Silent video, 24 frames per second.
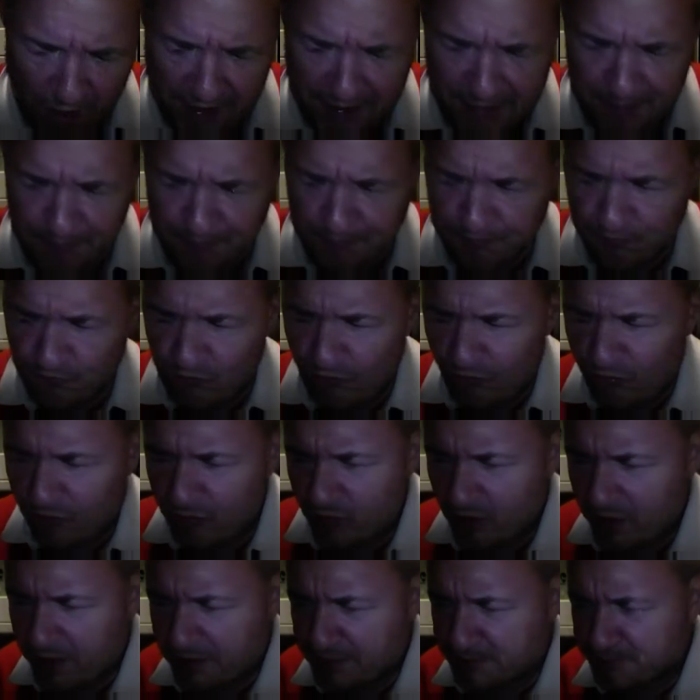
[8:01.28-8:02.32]

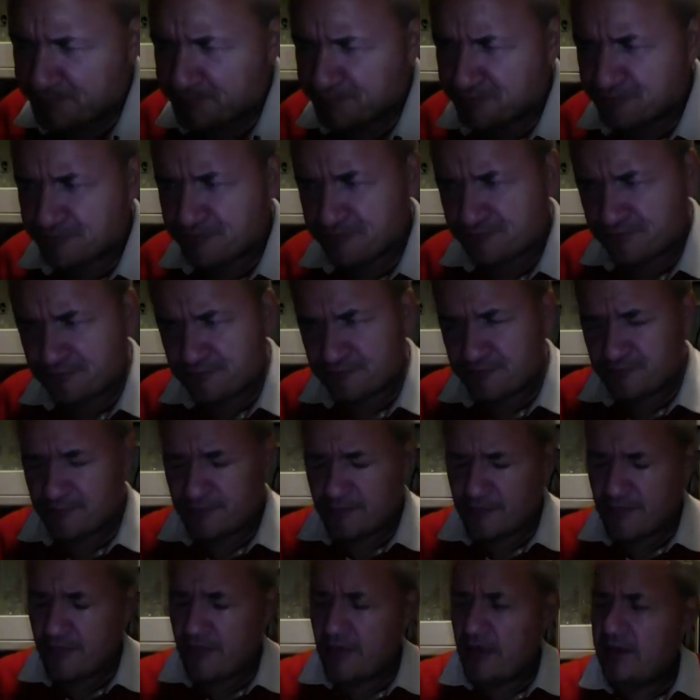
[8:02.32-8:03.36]

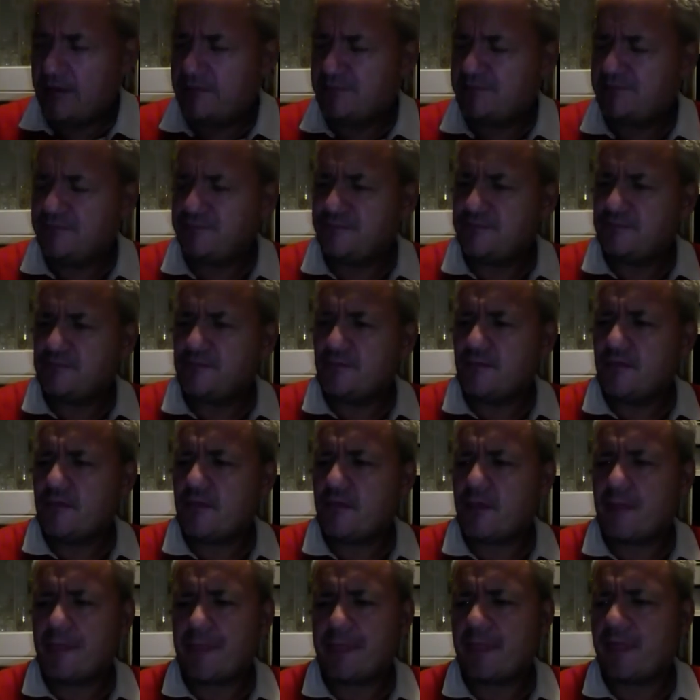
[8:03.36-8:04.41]

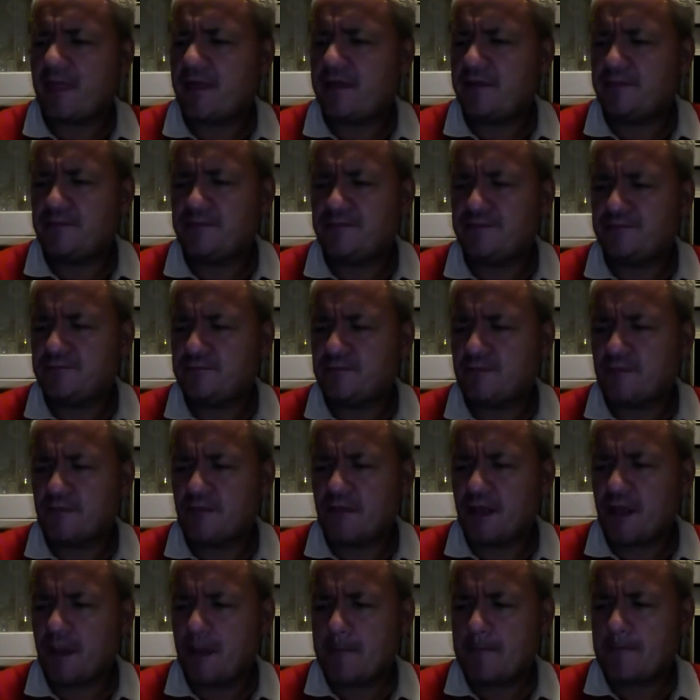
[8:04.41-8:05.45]

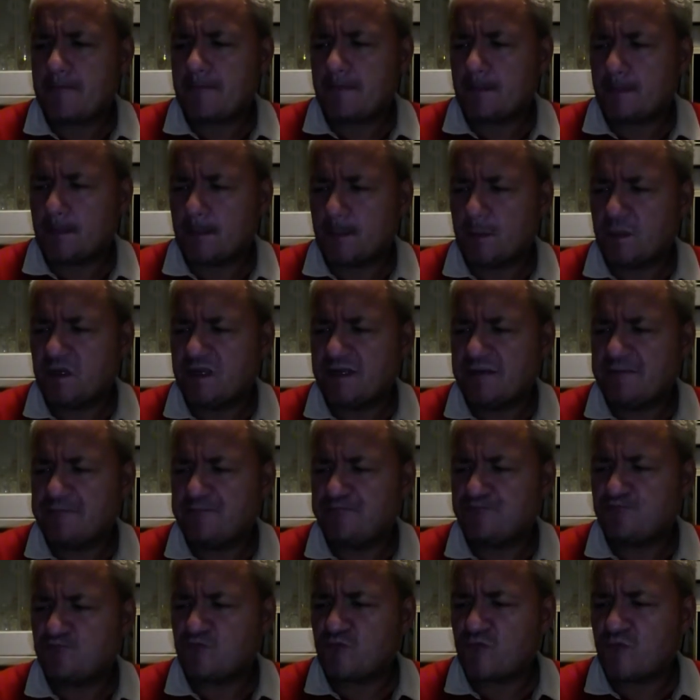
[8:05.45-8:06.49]

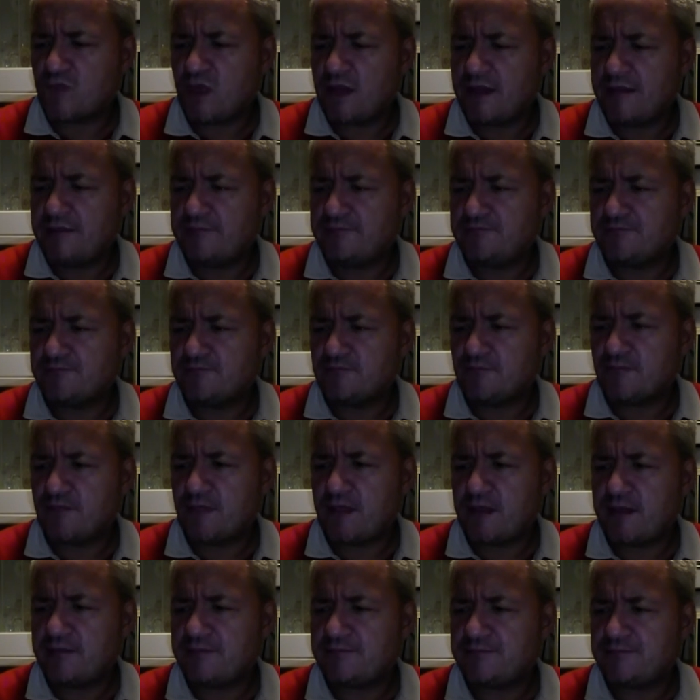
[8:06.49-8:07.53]

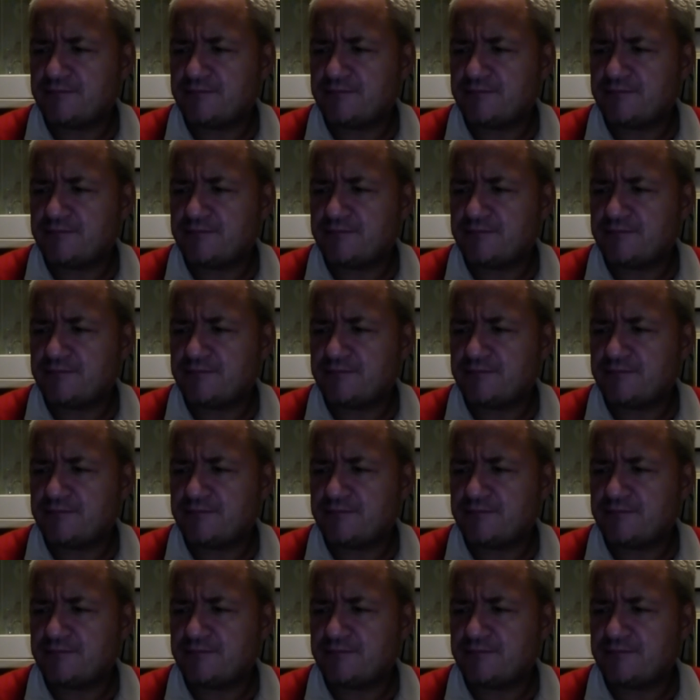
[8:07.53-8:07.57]
No one is speaking in this clip.